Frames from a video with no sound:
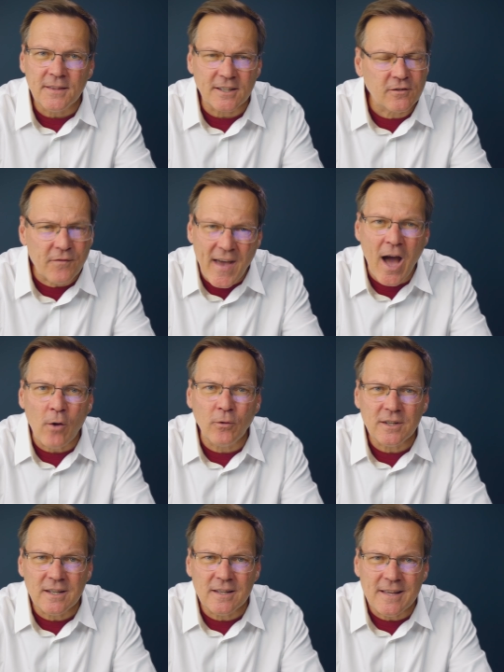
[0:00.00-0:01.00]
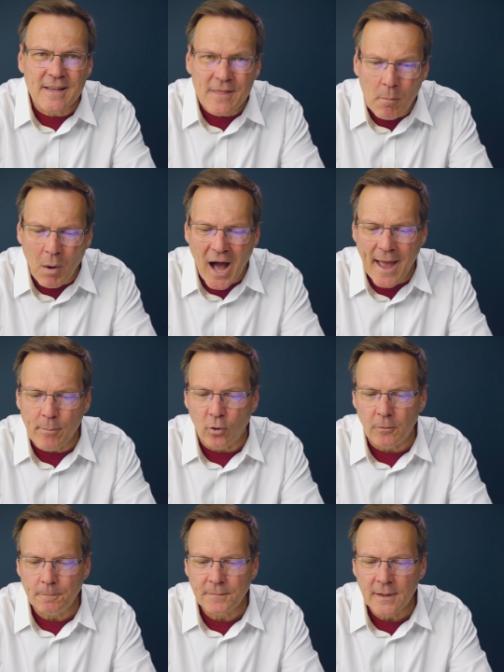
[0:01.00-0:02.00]
that's found in the
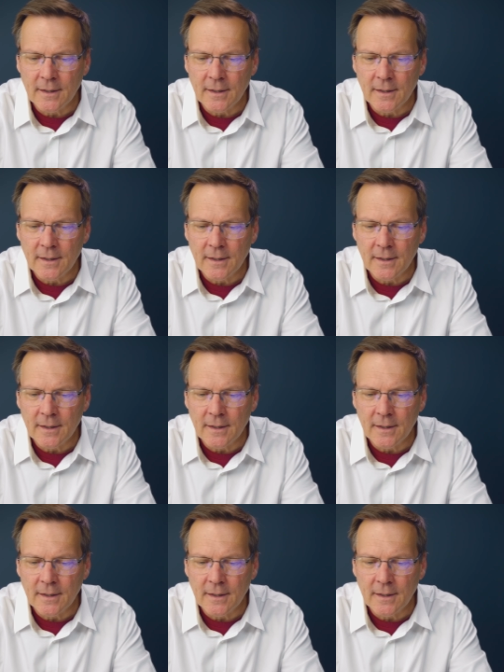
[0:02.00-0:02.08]
Bible,